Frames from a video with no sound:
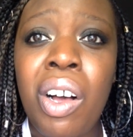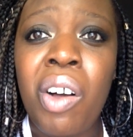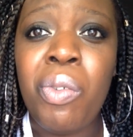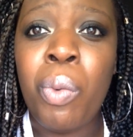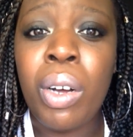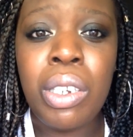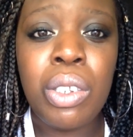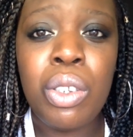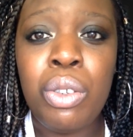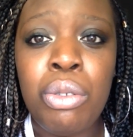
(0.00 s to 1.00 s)
of
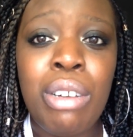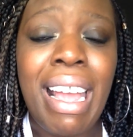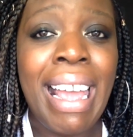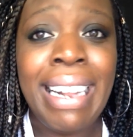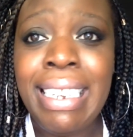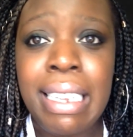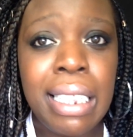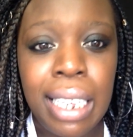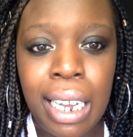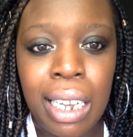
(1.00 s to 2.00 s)
wanting to do
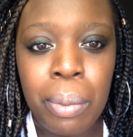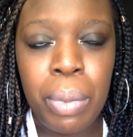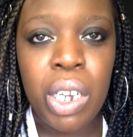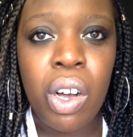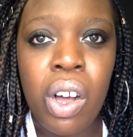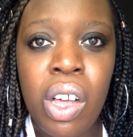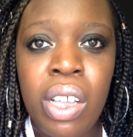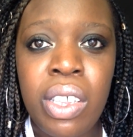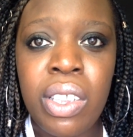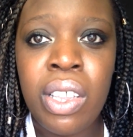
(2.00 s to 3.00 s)
anything
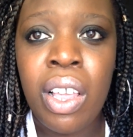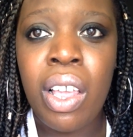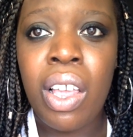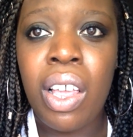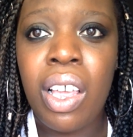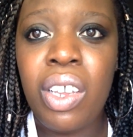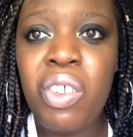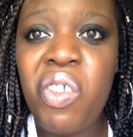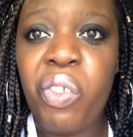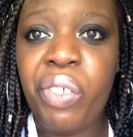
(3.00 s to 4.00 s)
because
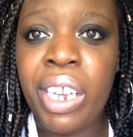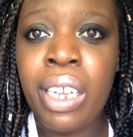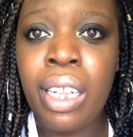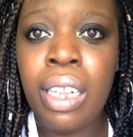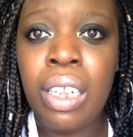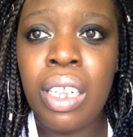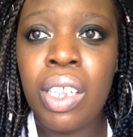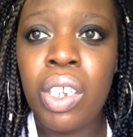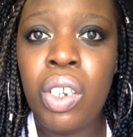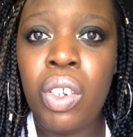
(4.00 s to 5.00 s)
you
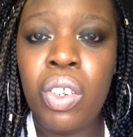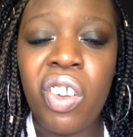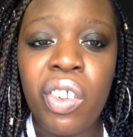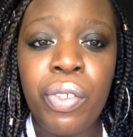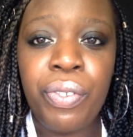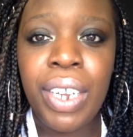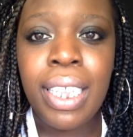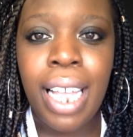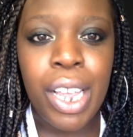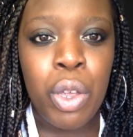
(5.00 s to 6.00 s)
don't
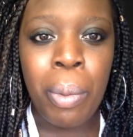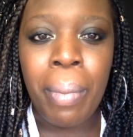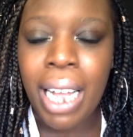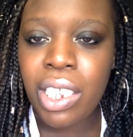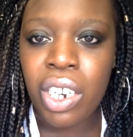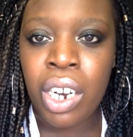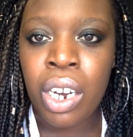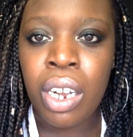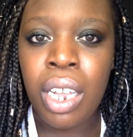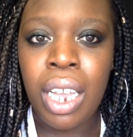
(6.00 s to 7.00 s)
feel like you
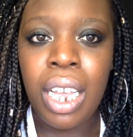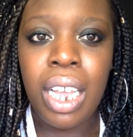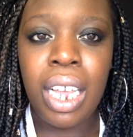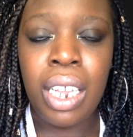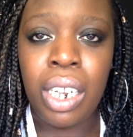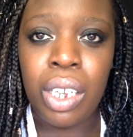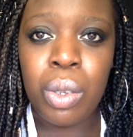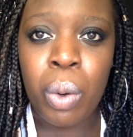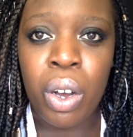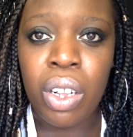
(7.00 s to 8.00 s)
matter in
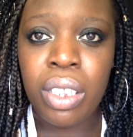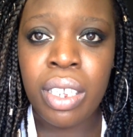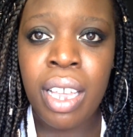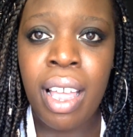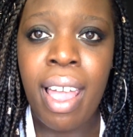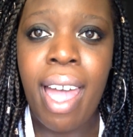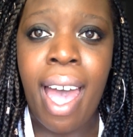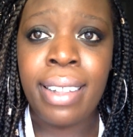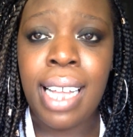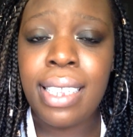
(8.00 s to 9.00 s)
this world.
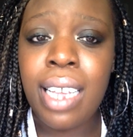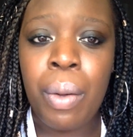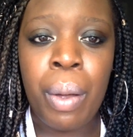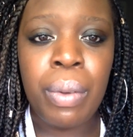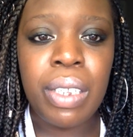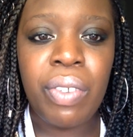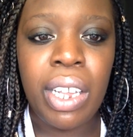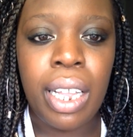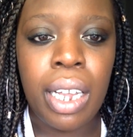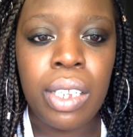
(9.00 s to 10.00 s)
And that's how I was
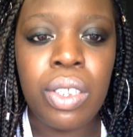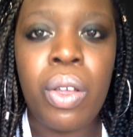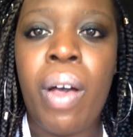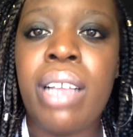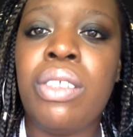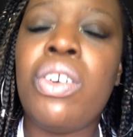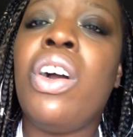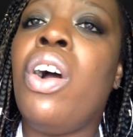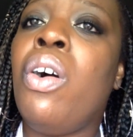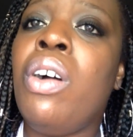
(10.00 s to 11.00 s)
feeling. So I
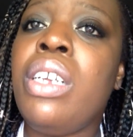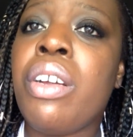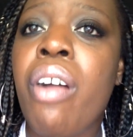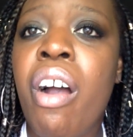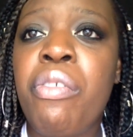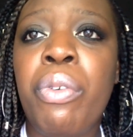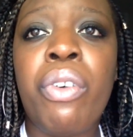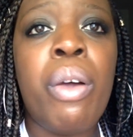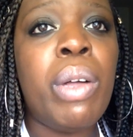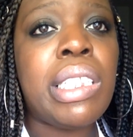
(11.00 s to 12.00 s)
took a whole year off
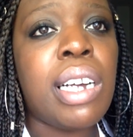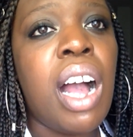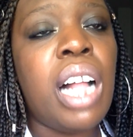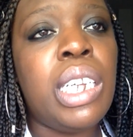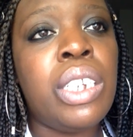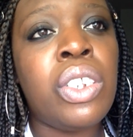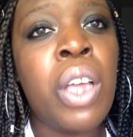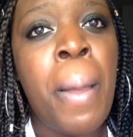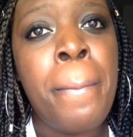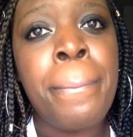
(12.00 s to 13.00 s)
before I went to college.
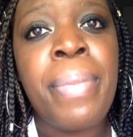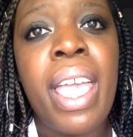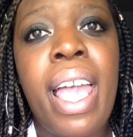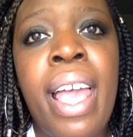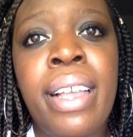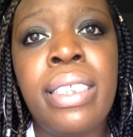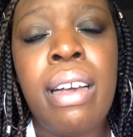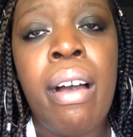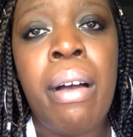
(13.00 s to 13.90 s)
And